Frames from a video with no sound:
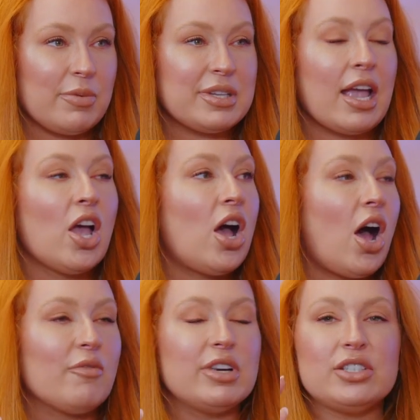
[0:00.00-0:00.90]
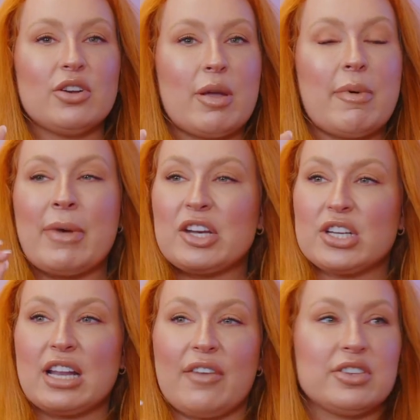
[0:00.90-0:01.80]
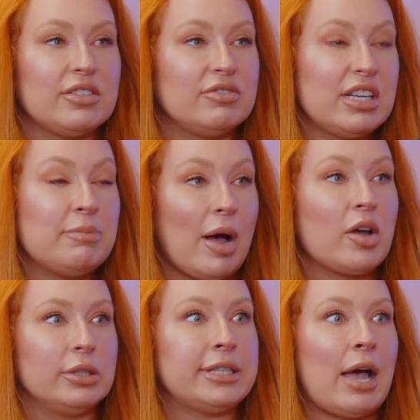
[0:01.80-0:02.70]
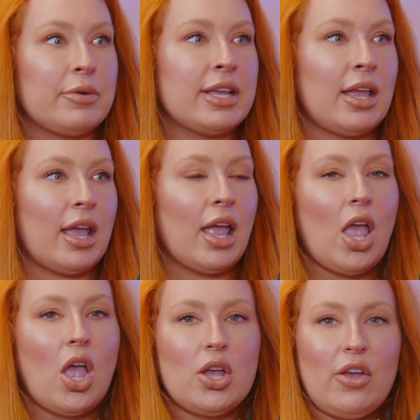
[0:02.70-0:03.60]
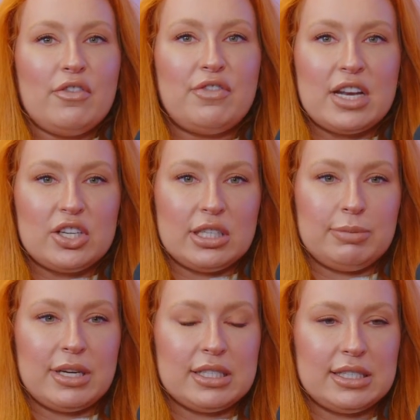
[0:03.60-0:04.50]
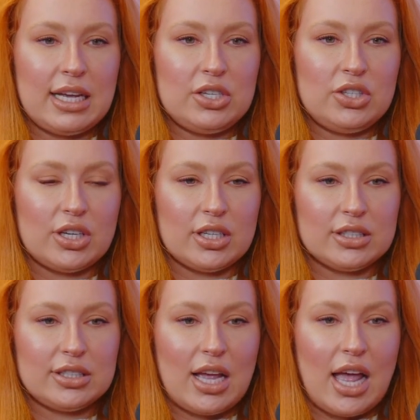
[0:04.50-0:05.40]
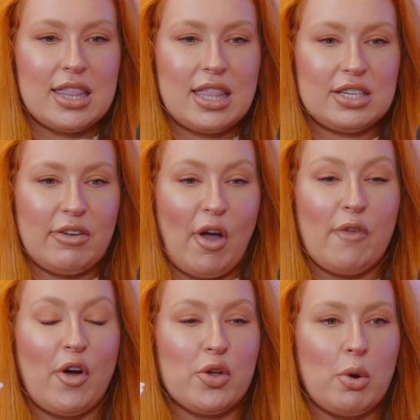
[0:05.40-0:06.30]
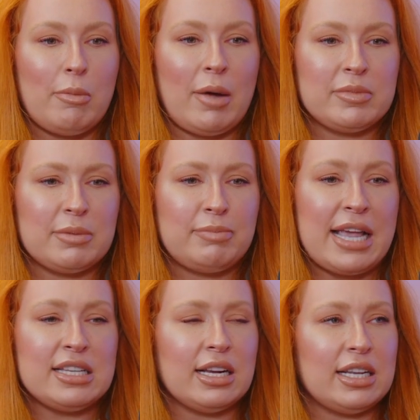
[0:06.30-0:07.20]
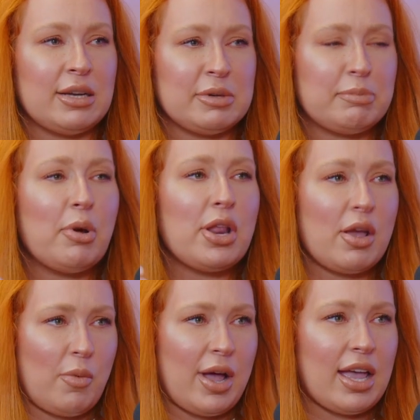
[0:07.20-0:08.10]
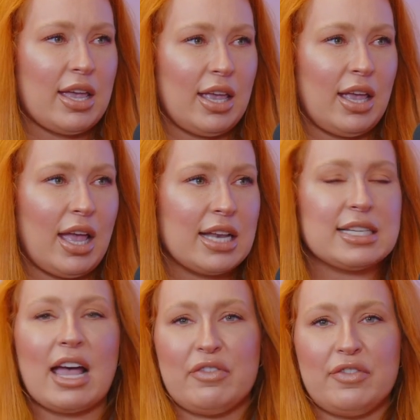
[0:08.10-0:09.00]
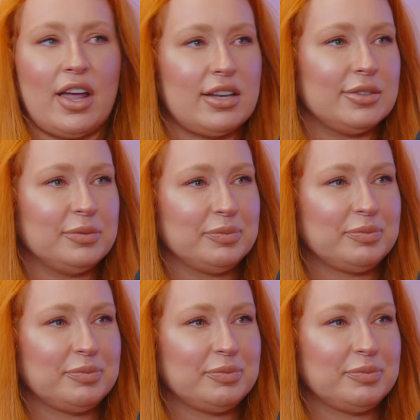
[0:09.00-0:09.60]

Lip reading: I was like, I'm really sorry, but I'm actually going to have to really buckle down here. Finish this presentation and for your mum to basically tell you to put it away and to have fun.